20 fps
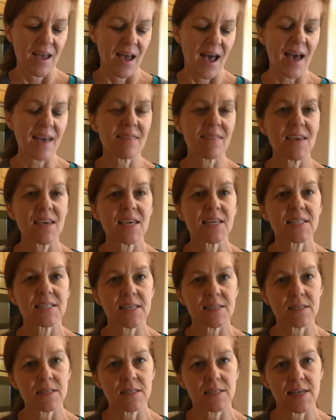think it
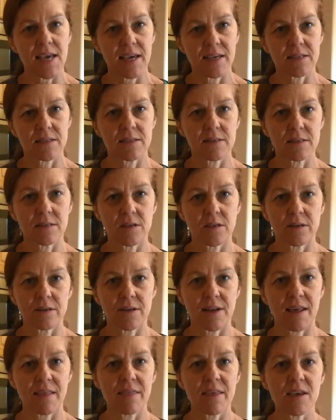doesn't taste as good.
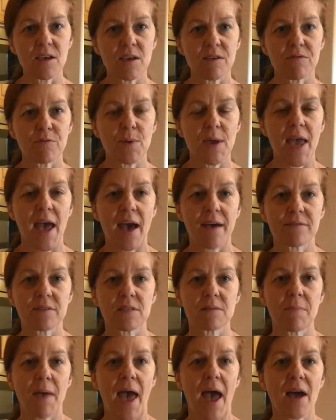I think if we have
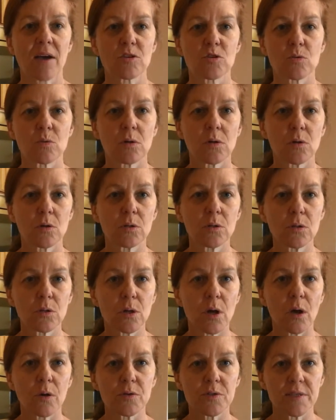some actual
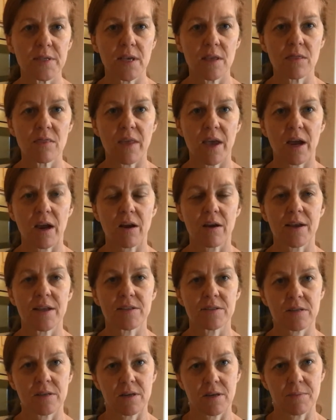glucose in there,
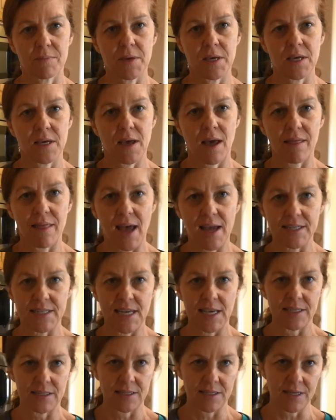it's going to be a lot
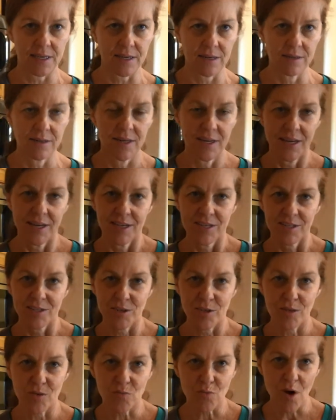tastier. So
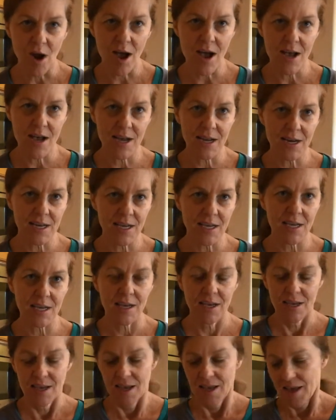the raw honey
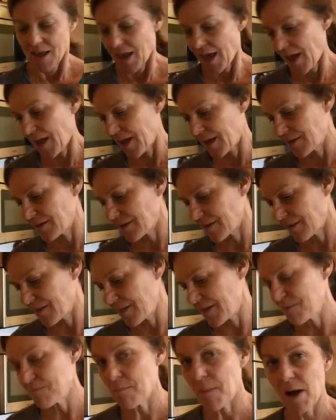and
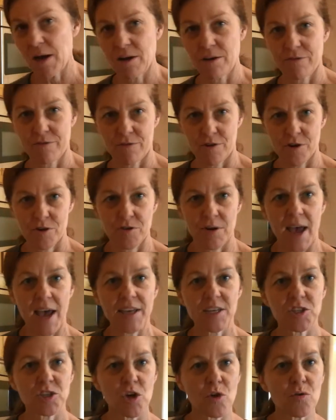the monk fruit. I
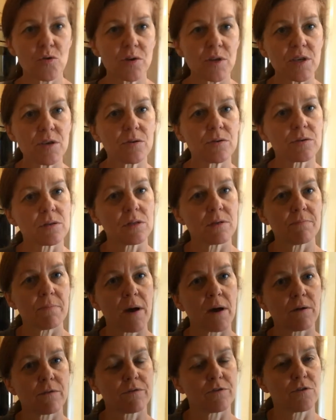don't use the
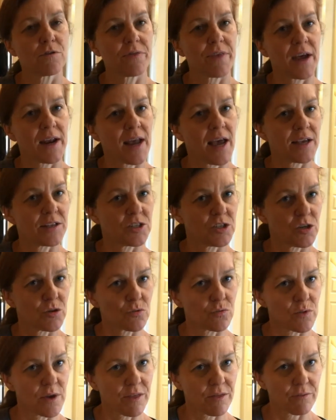monk fruit that has
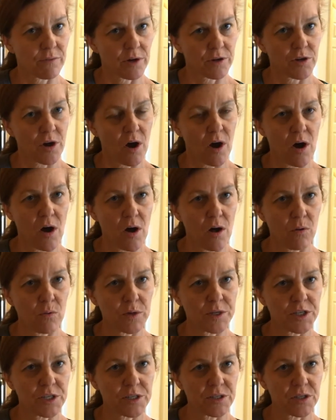erythritol,
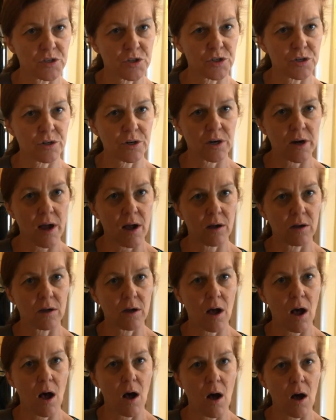which is a sugar
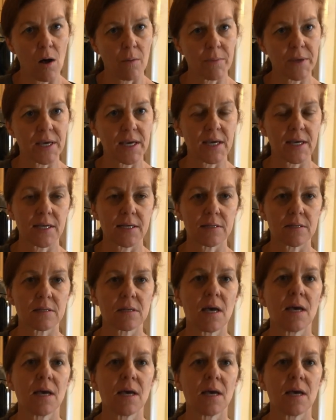alcohol, because